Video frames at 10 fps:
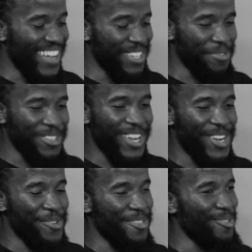
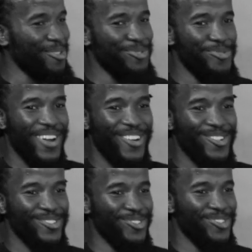especially with those who are
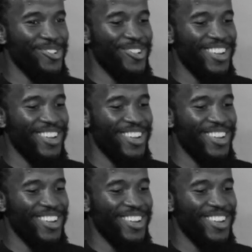also...